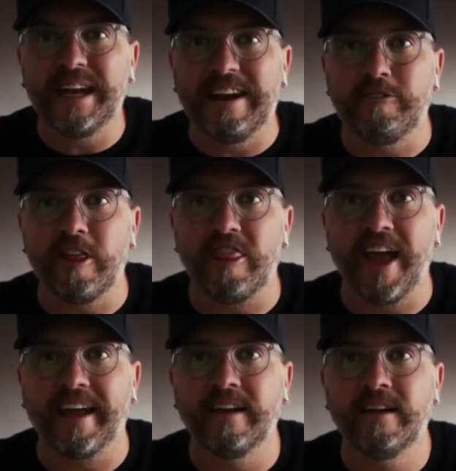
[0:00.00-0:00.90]

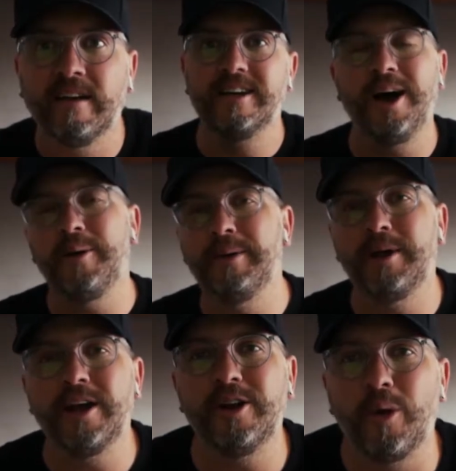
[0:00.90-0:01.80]
everything. I mean,
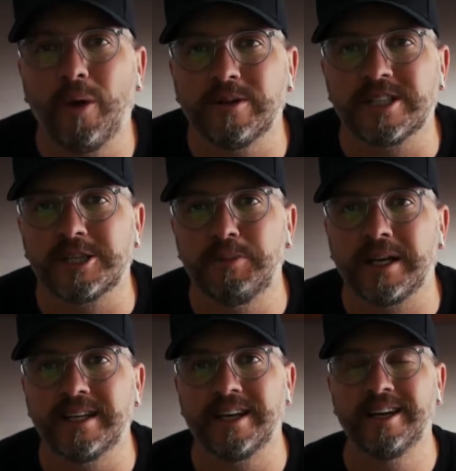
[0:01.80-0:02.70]
I don't know what I was
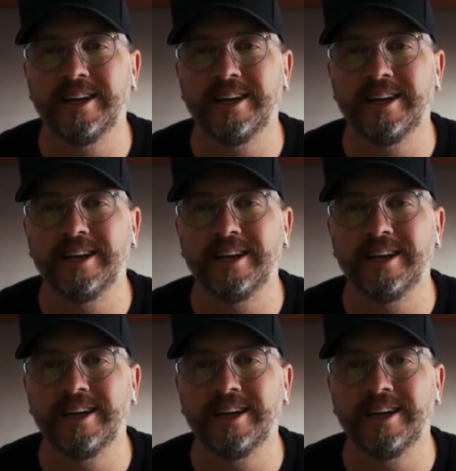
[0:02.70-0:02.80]
expecting,